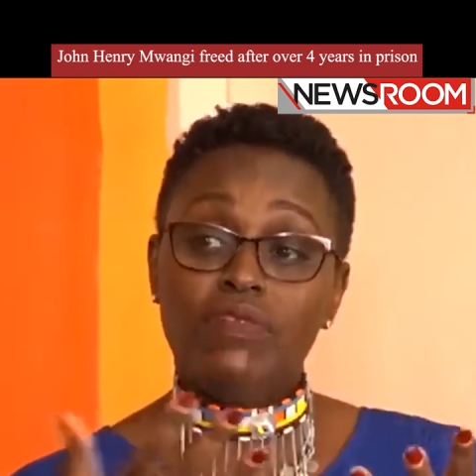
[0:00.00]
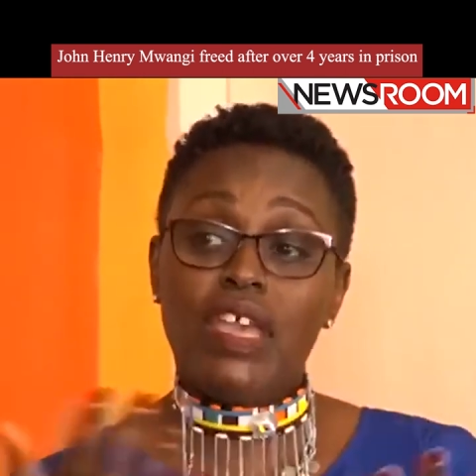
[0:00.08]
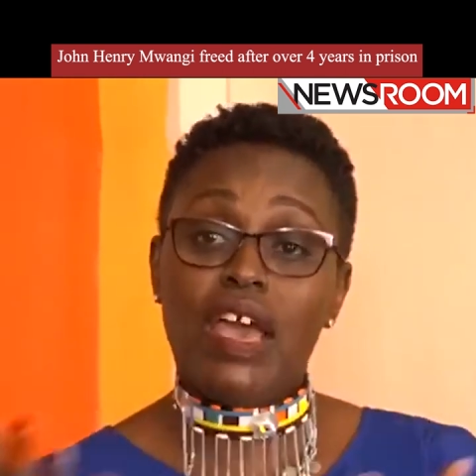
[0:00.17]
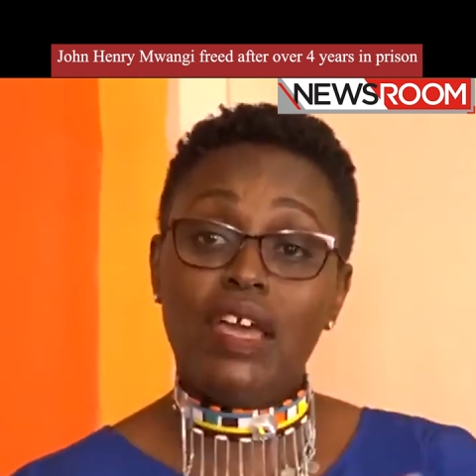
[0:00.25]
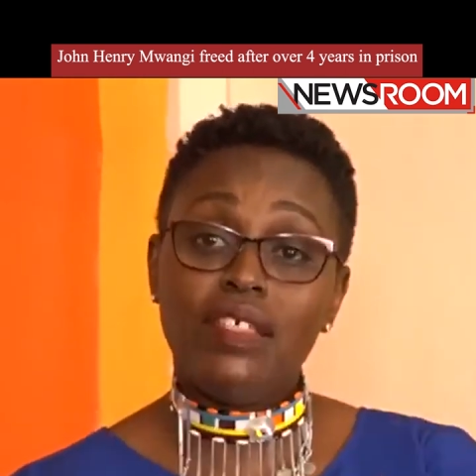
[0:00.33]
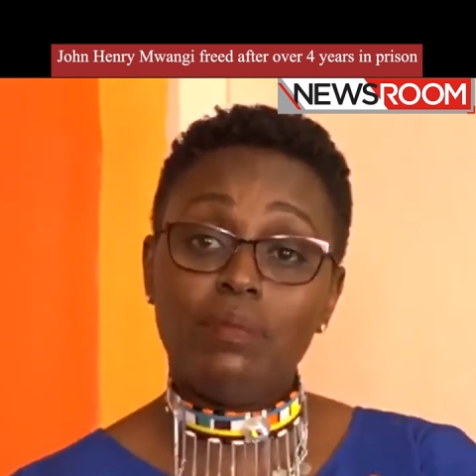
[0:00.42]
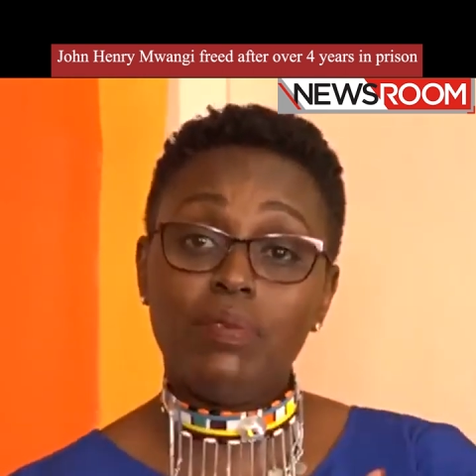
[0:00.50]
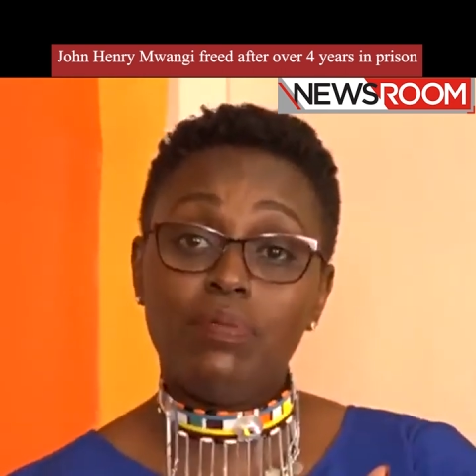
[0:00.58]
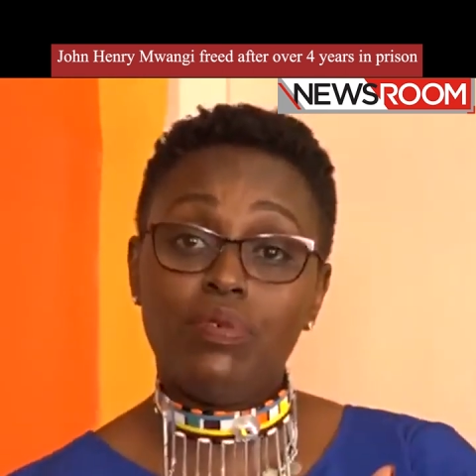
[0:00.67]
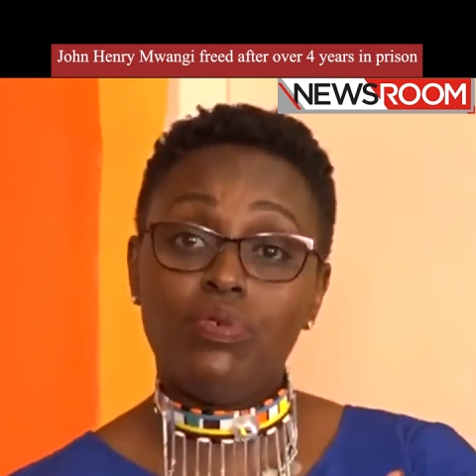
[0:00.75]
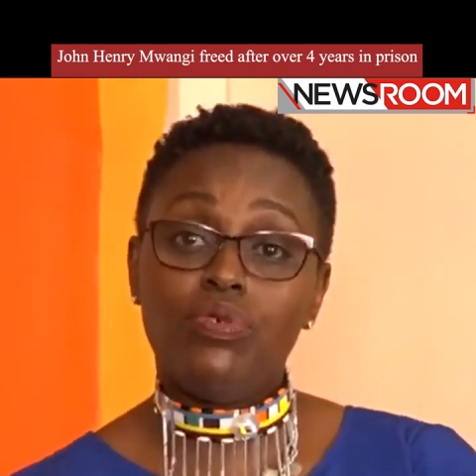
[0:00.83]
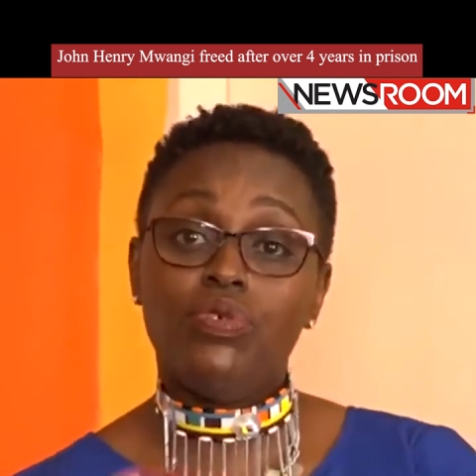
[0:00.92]
If there are other
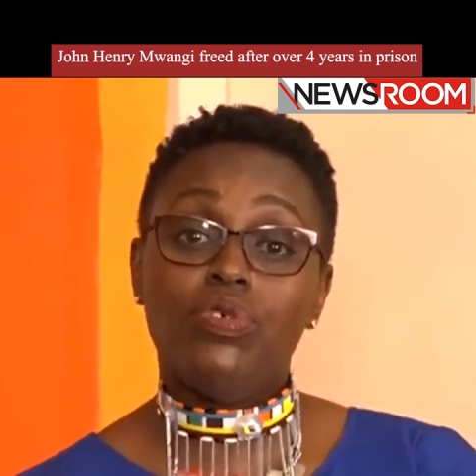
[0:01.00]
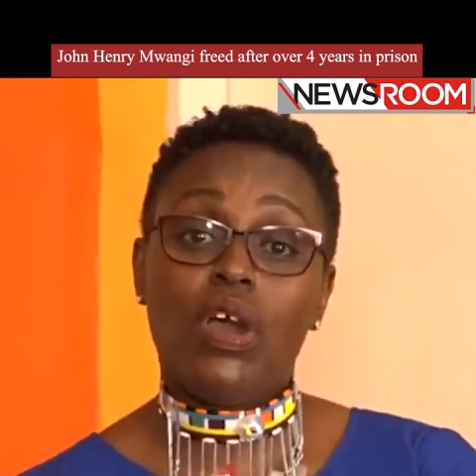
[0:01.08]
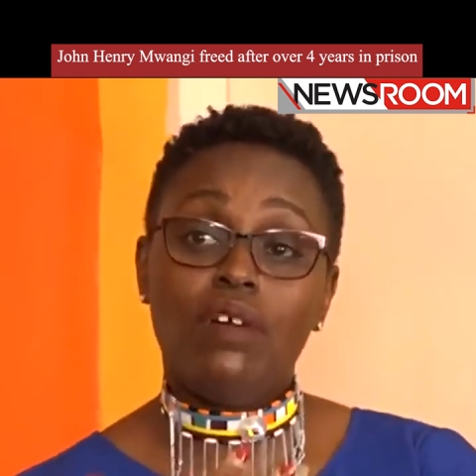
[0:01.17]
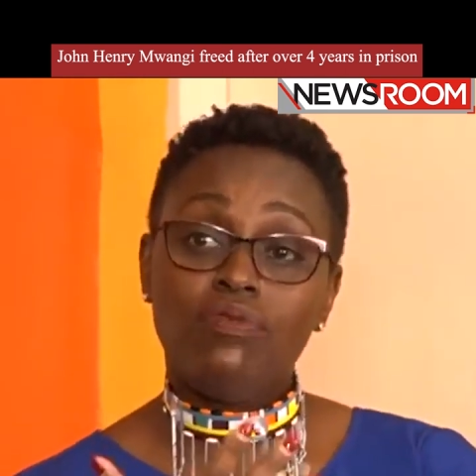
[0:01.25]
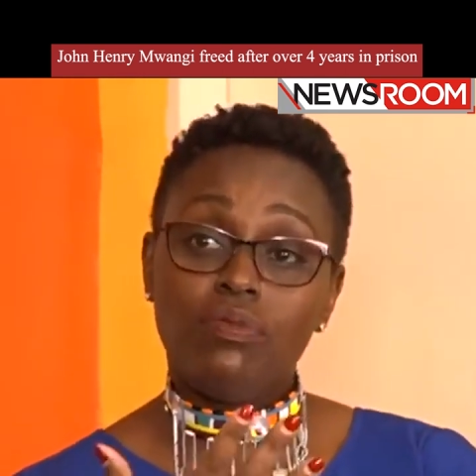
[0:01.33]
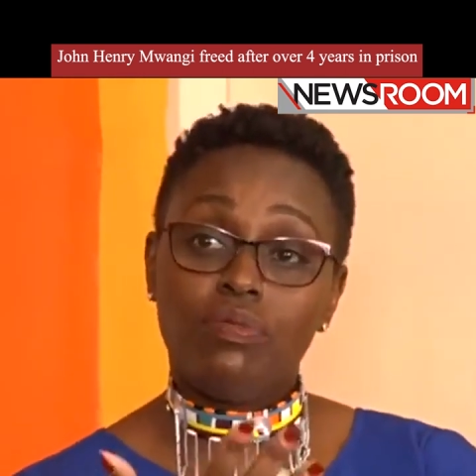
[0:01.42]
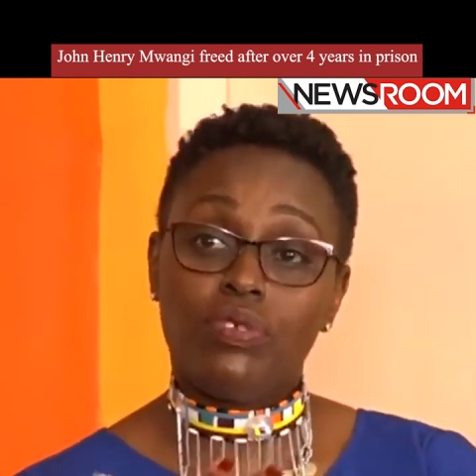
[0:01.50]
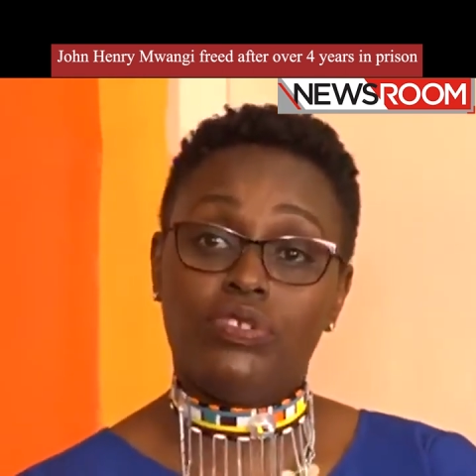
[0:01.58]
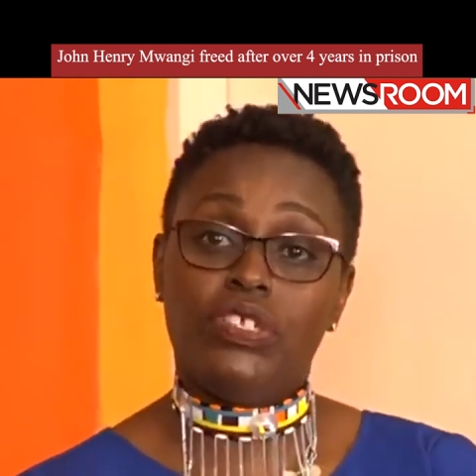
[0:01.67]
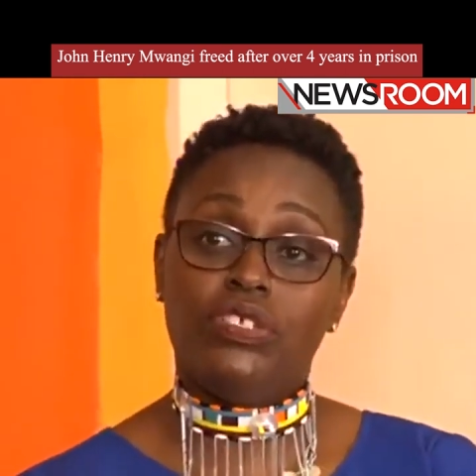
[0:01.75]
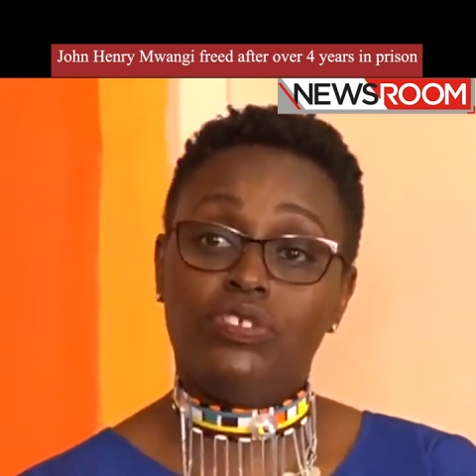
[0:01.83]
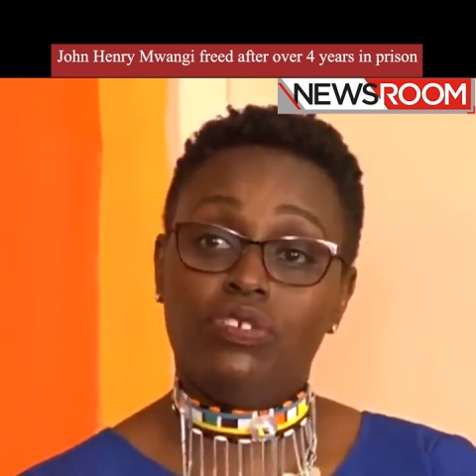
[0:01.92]
people, you have to
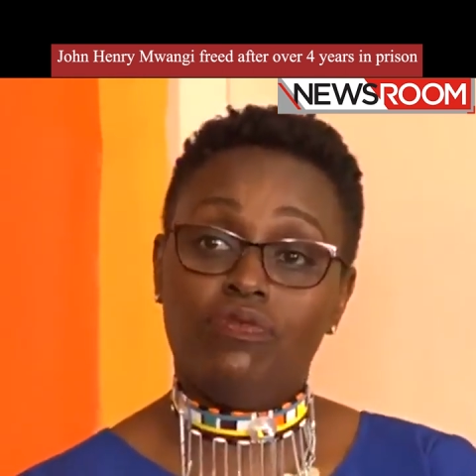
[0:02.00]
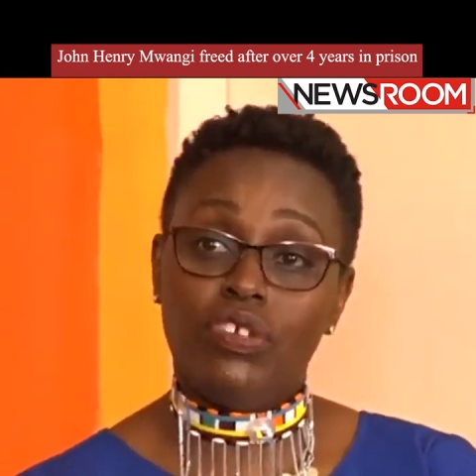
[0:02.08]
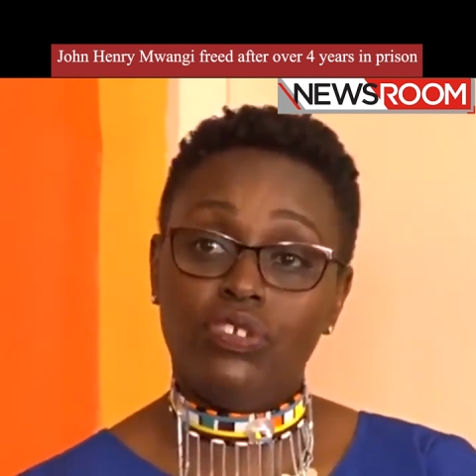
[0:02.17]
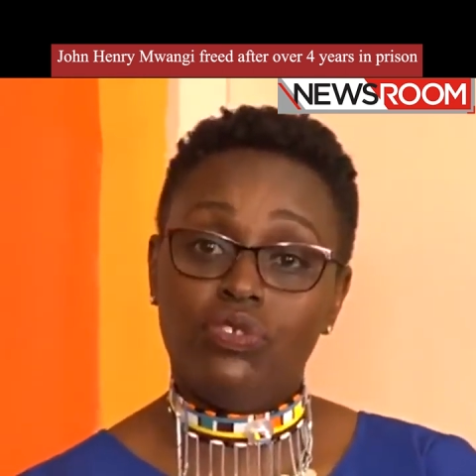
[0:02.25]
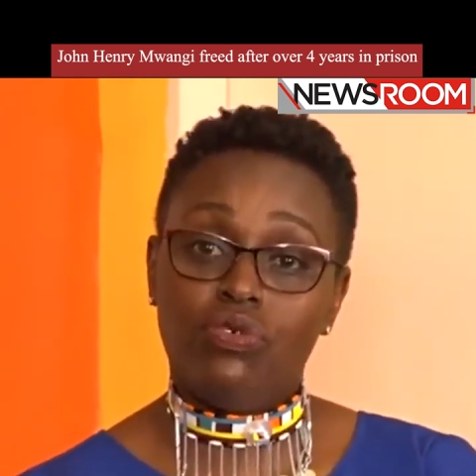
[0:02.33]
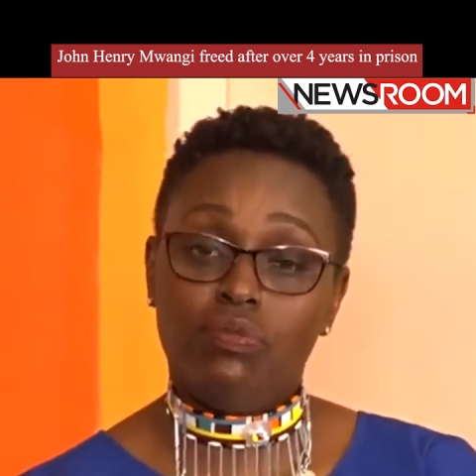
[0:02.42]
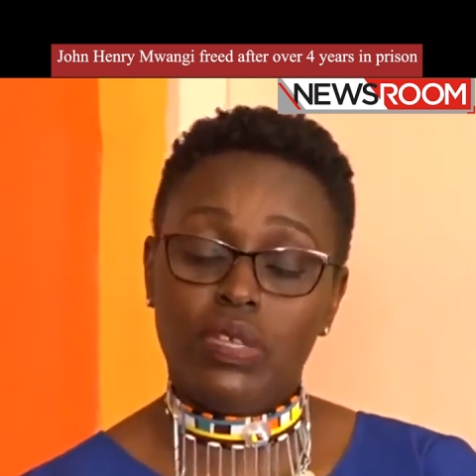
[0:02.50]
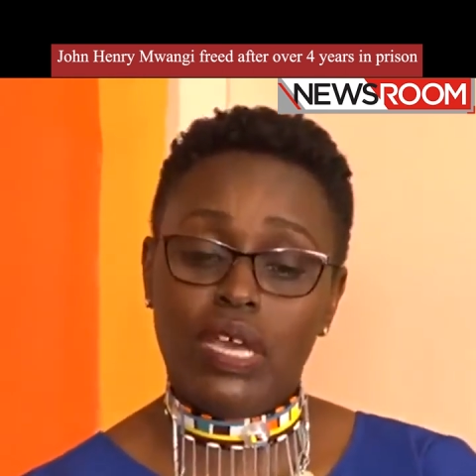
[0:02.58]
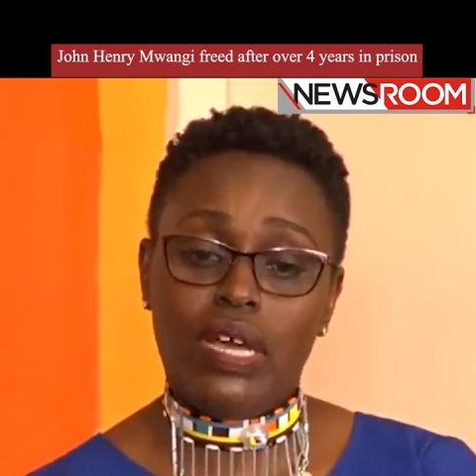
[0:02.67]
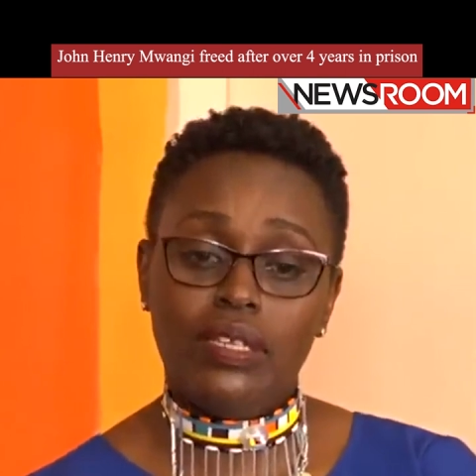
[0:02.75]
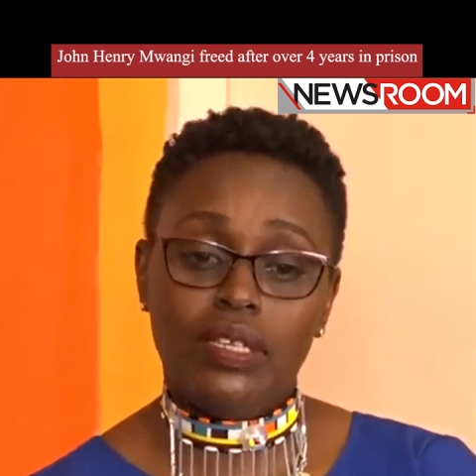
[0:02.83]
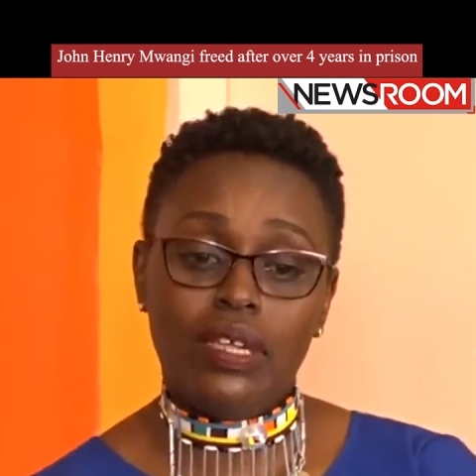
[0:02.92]
project your voice to be
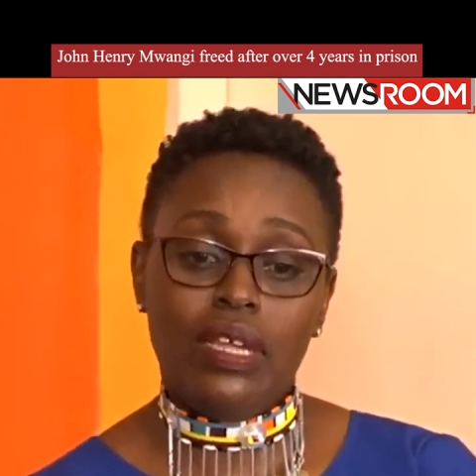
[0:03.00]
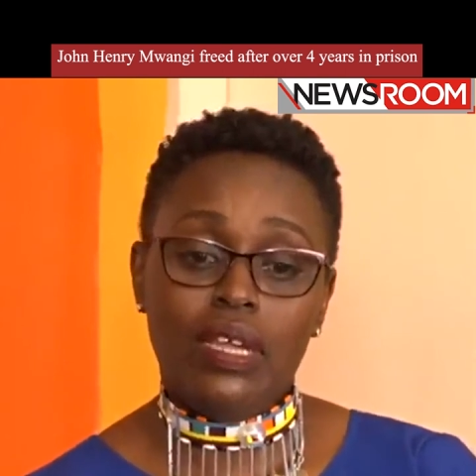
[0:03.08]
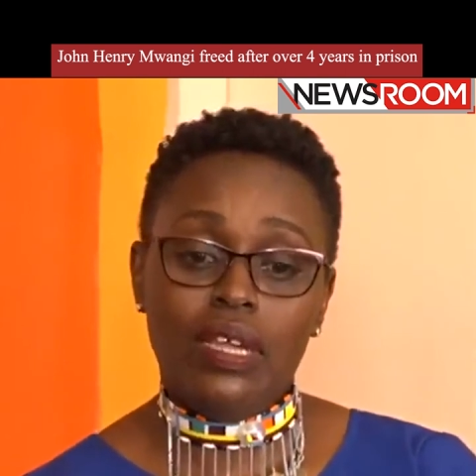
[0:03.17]
heard.